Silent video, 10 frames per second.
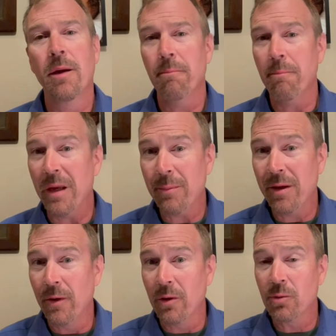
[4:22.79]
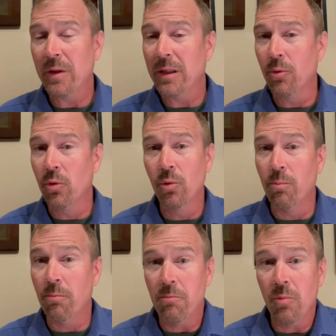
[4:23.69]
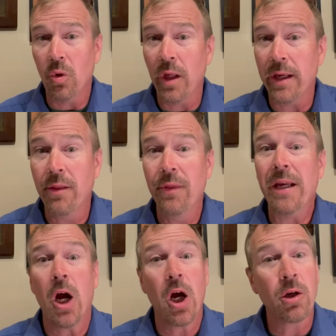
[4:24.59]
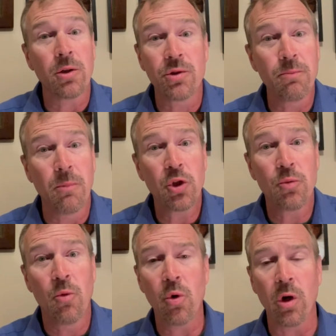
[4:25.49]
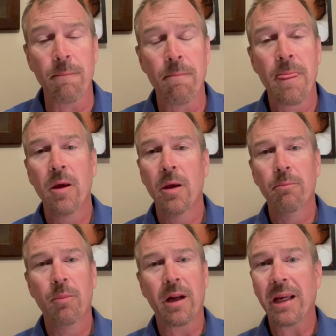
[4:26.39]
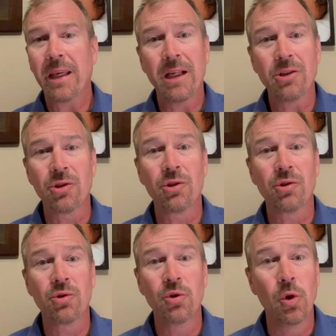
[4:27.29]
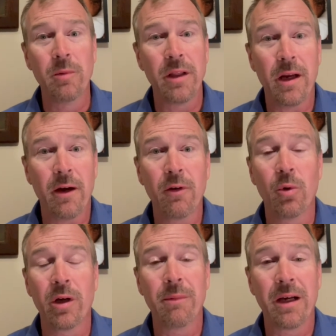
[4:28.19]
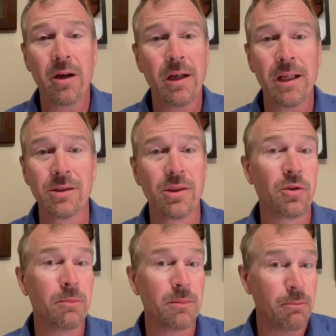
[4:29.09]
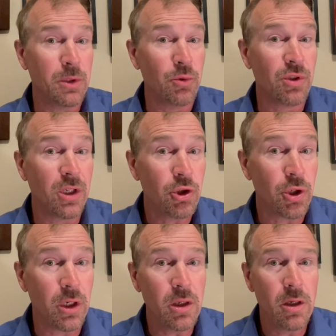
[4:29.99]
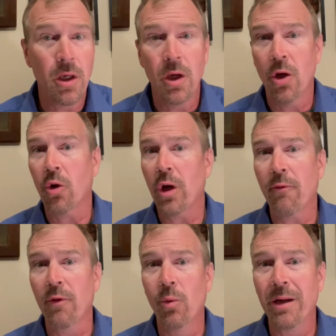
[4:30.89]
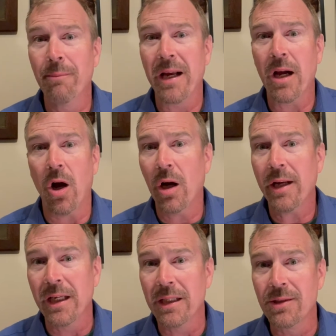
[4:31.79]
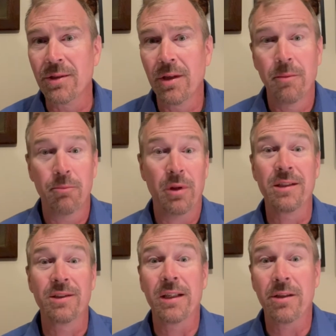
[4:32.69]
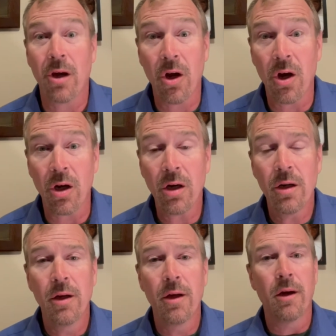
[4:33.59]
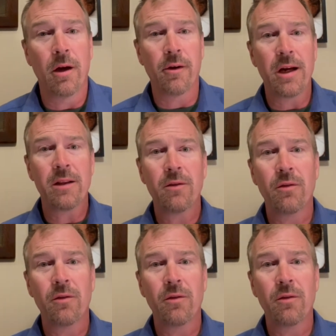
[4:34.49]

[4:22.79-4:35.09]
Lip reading: Maybe there's people who like the arts much more. But I can't just assume that everyone in my audience is a musician or everyone in my audience plays guitar, all right?